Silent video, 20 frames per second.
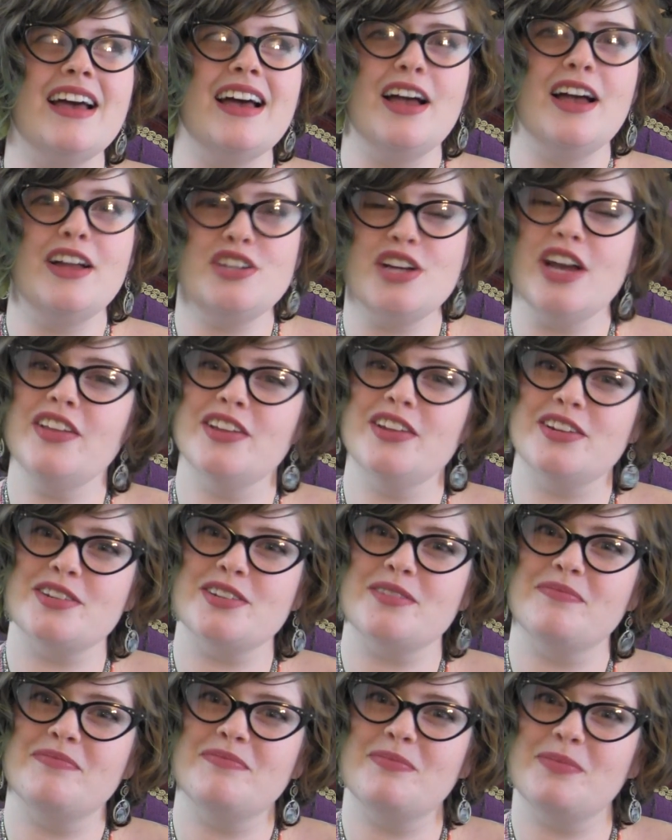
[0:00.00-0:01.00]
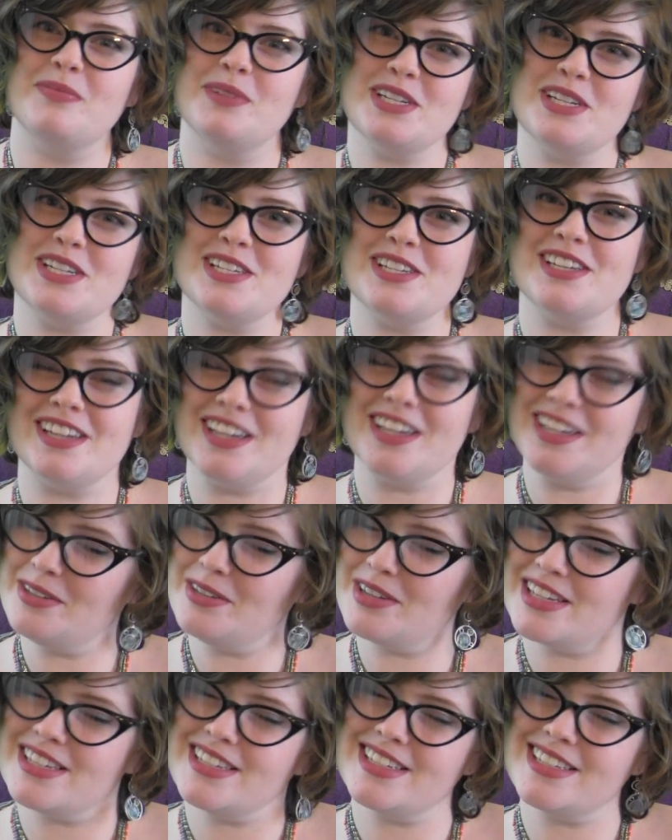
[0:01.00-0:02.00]
a challenge, which is good
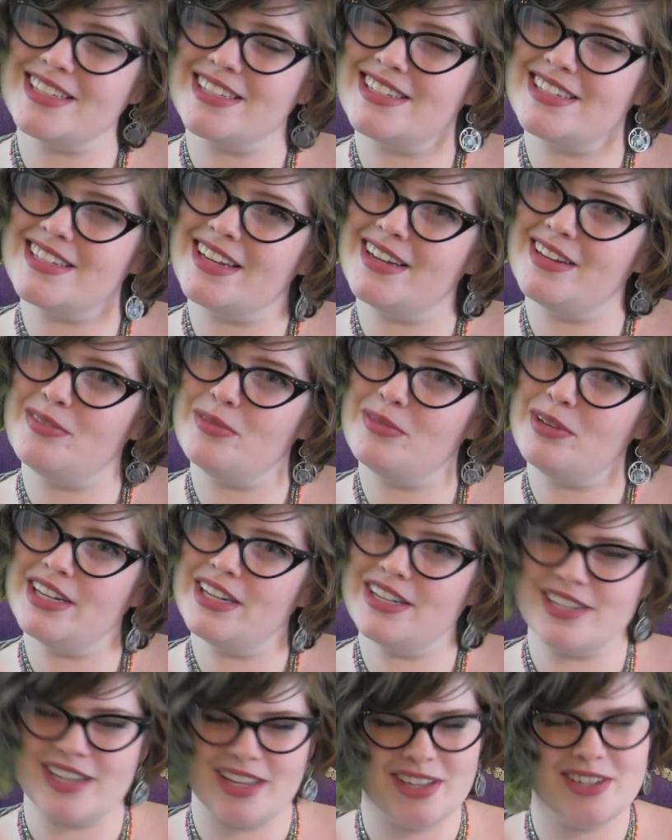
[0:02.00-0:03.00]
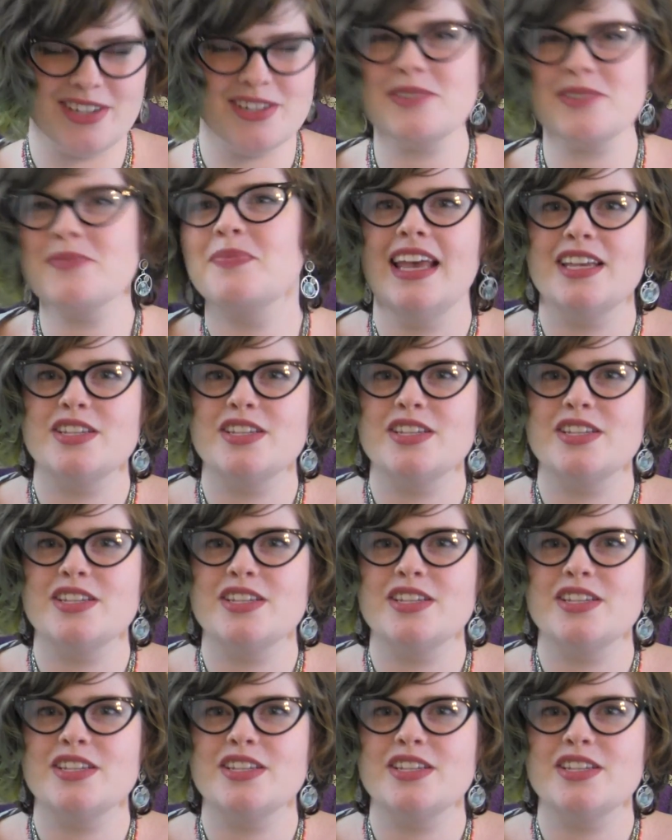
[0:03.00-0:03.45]
because it's a reading challenge.